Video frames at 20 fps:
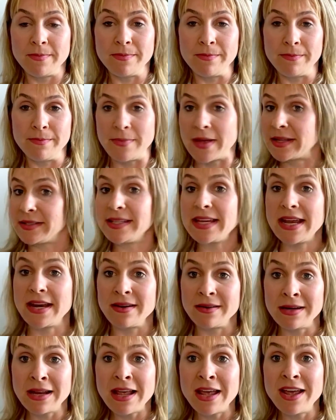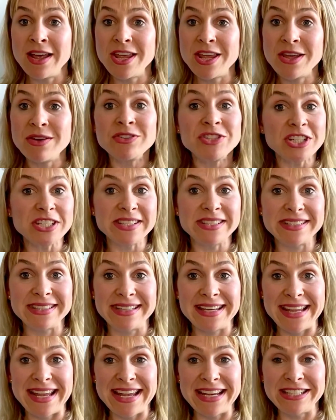That's it. You just
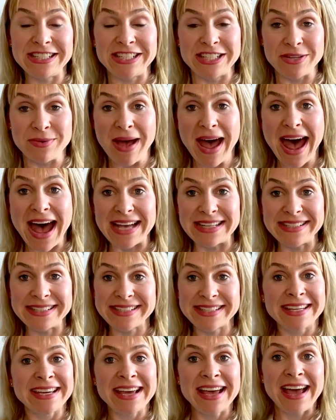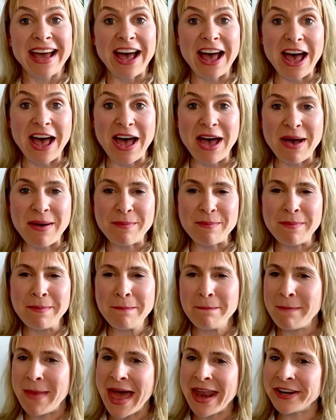need to ask.
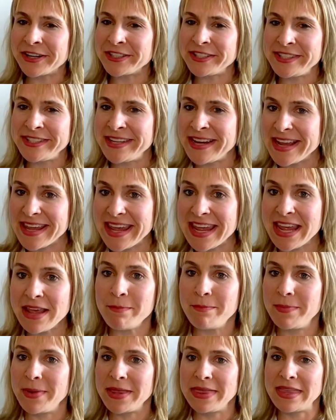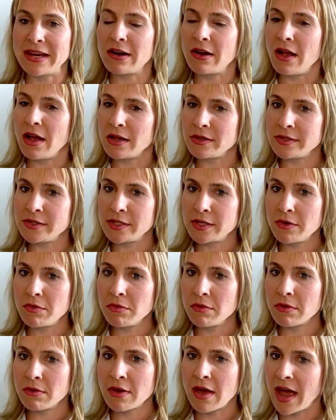Men are sneaky, but they're also
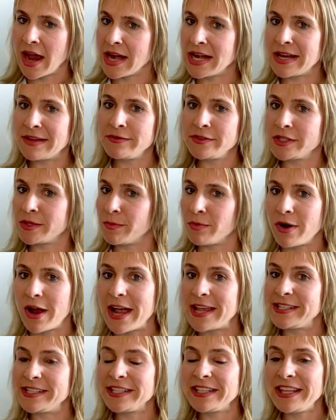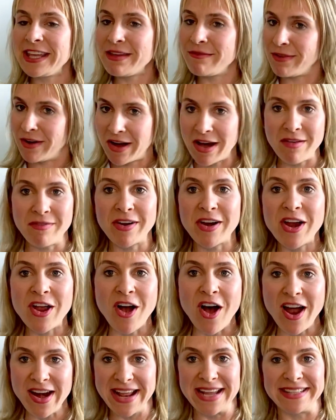kind of surprisingly very, very
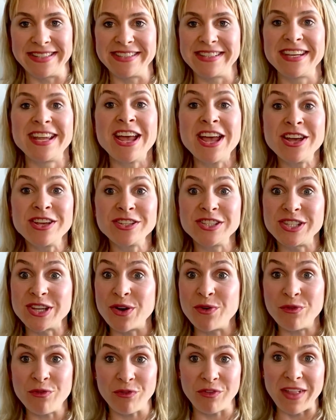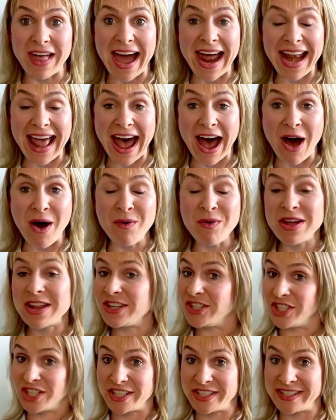honest. So flat out,
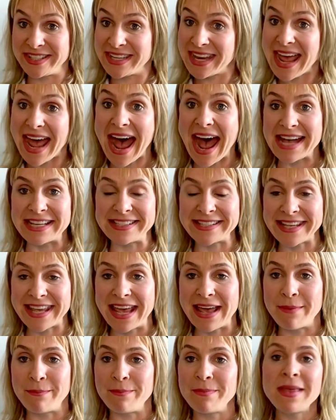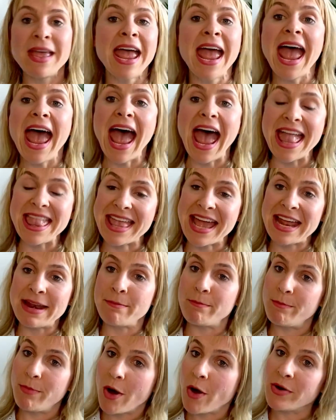just ask him. And
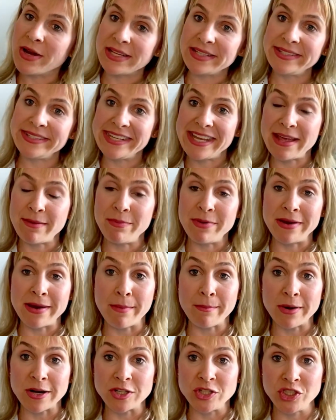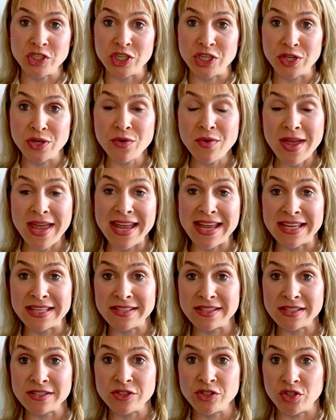then bonus tip number 2
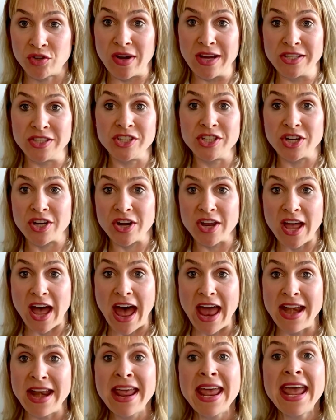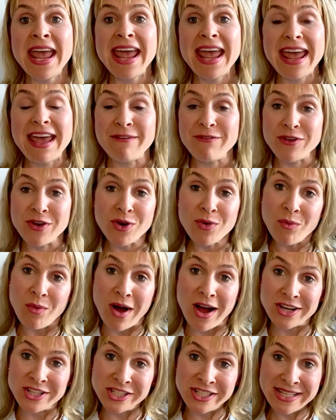is trust your gut. If you're
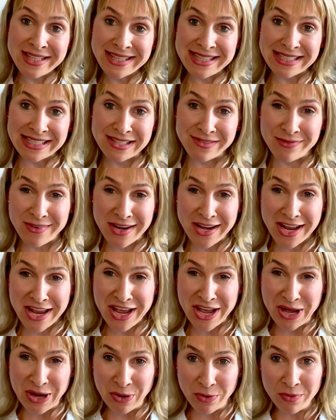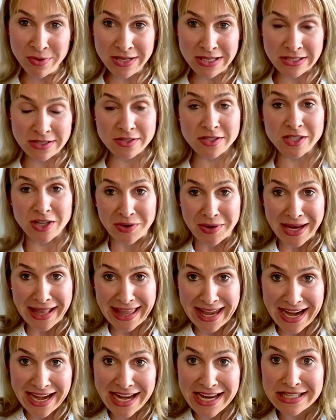watching this video, sorry
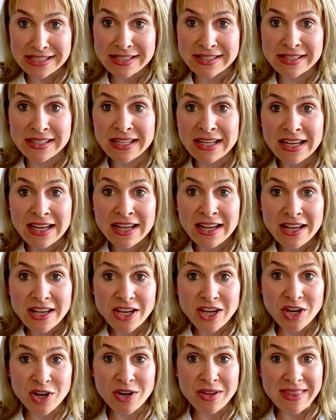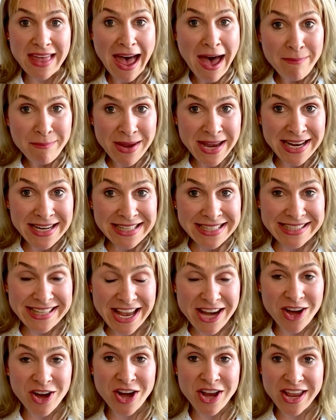ladies, that means that
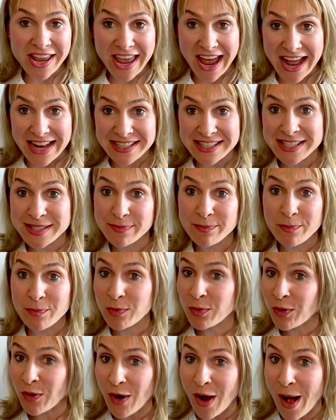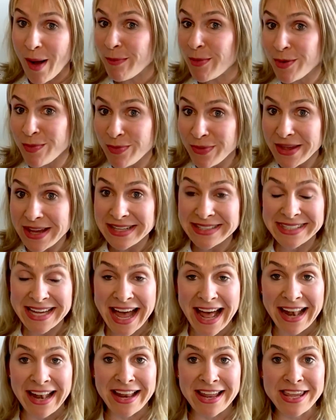your gut's probably
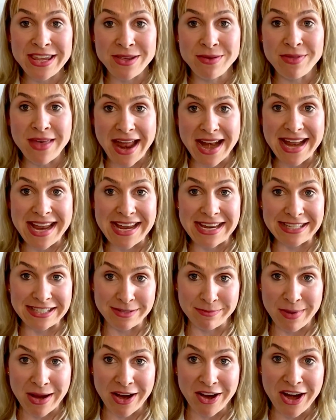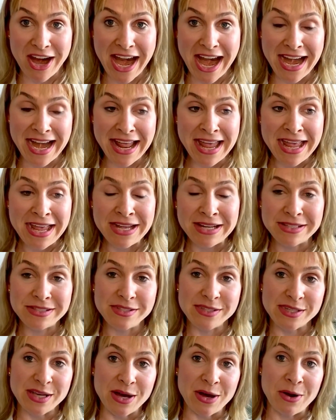telling you that he's married.
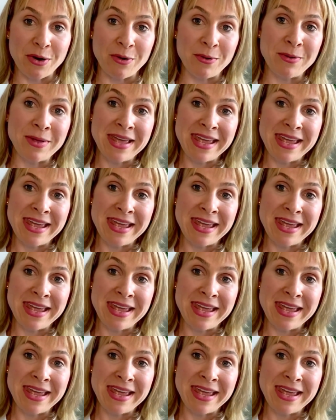So